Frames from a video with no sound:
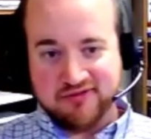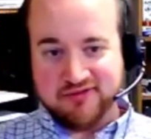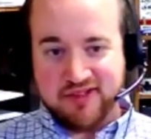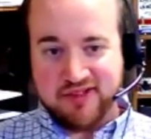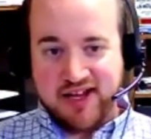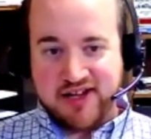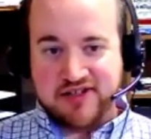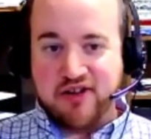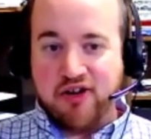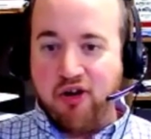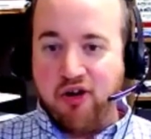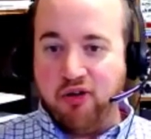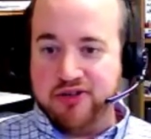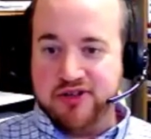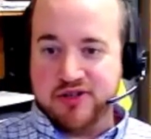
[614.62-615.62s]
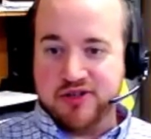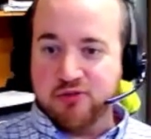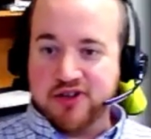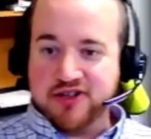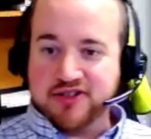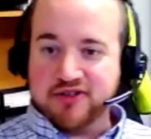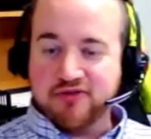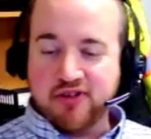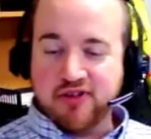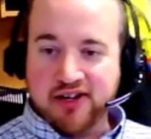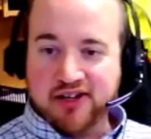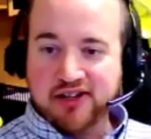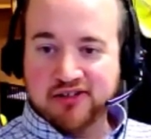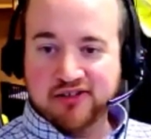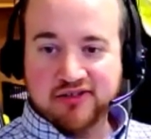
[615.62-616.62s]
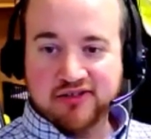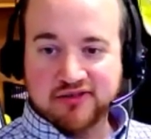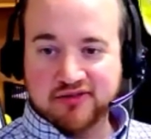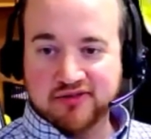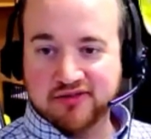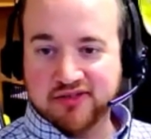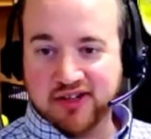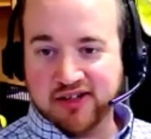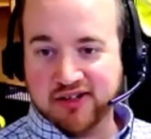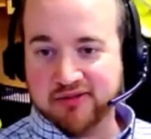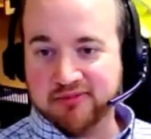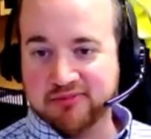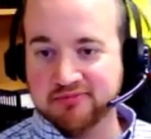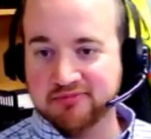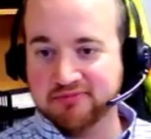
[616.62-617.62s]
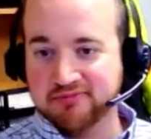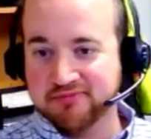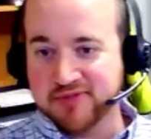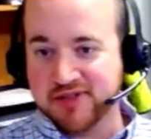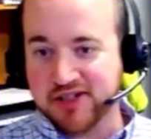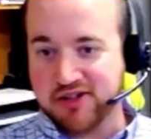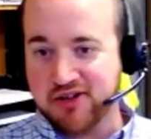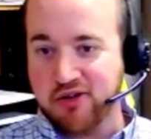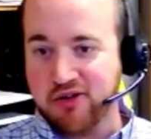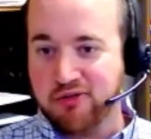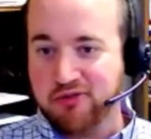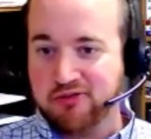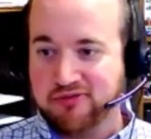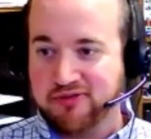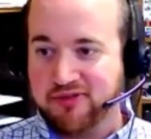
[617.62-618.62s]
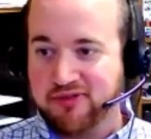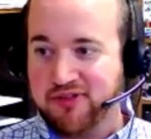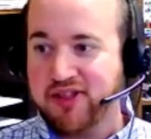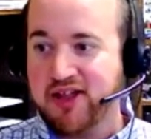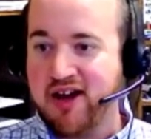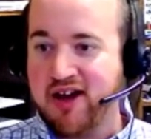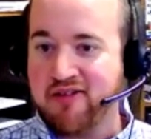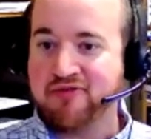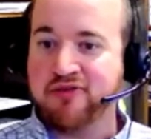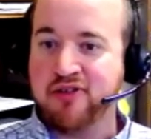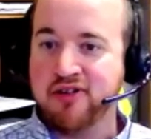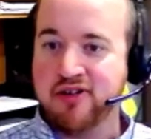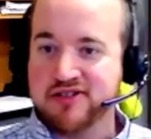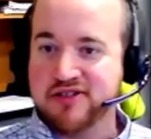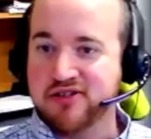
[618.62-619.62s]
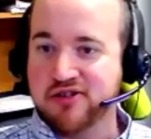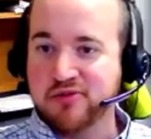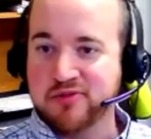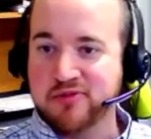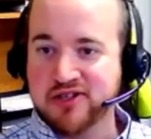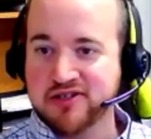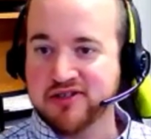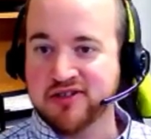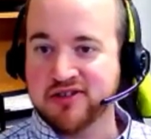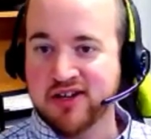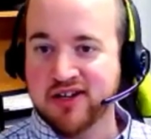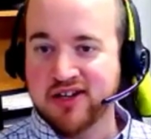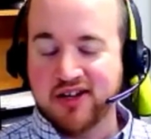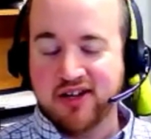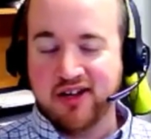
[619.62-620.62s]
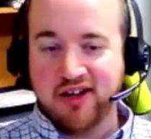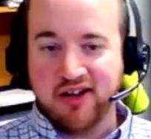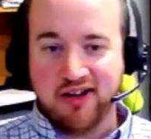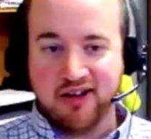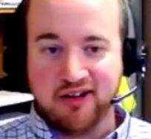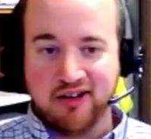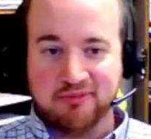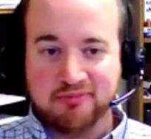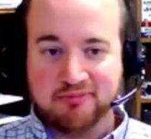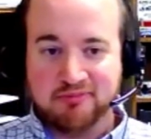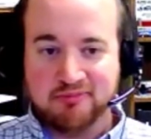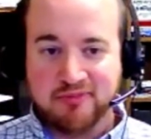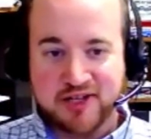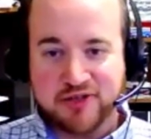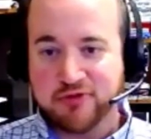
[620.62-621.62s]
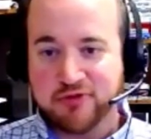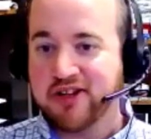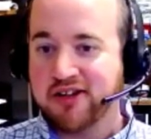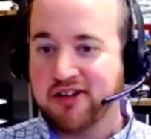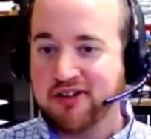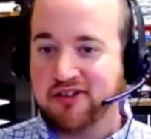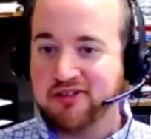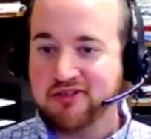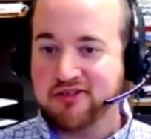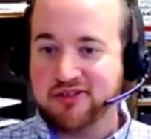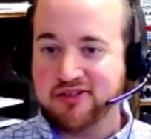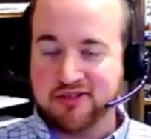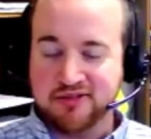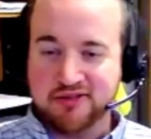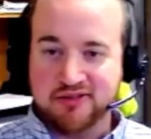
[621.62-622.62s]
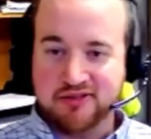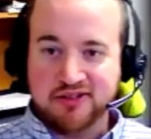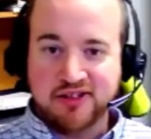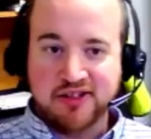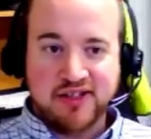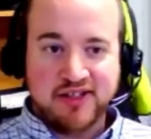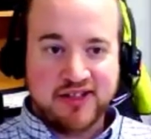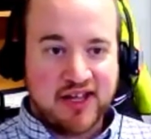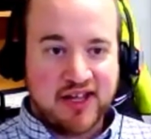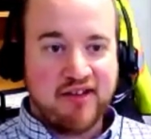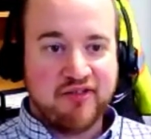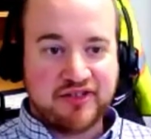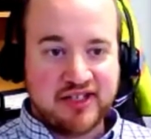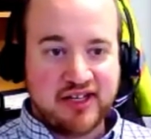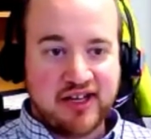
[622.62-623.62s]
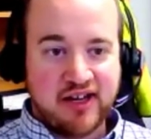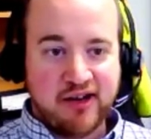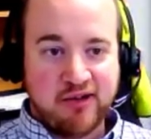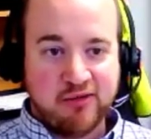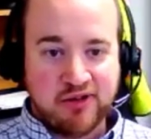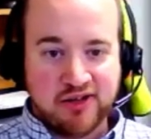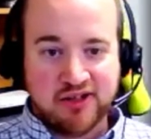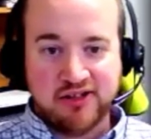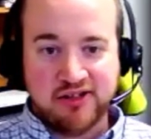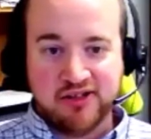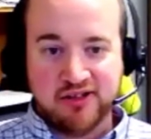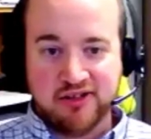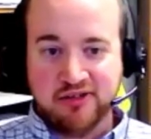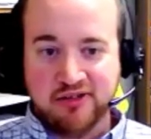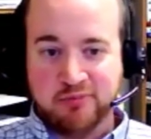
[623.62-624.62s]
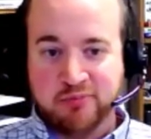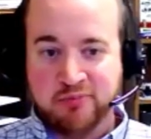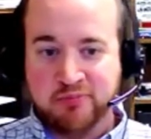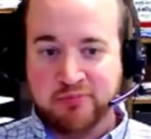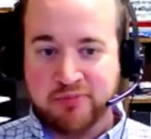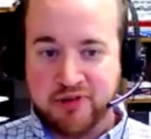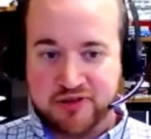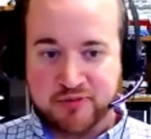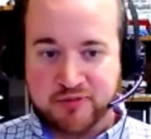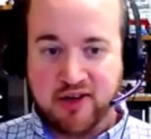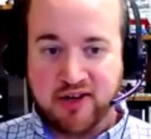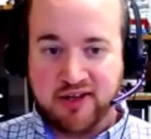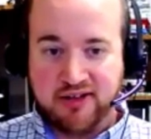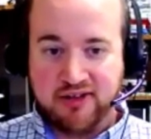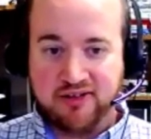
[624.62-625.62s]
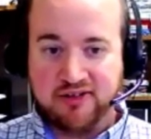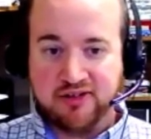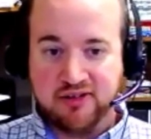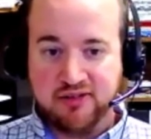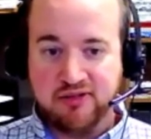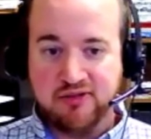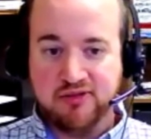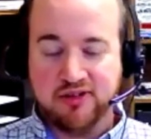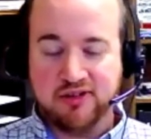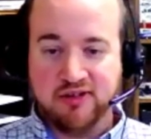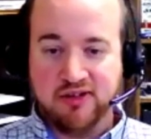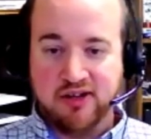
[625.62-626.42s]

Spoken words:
as a whole, just wasn't ready um, to go that far zero emission. That's what the FTA wanted to push money into, and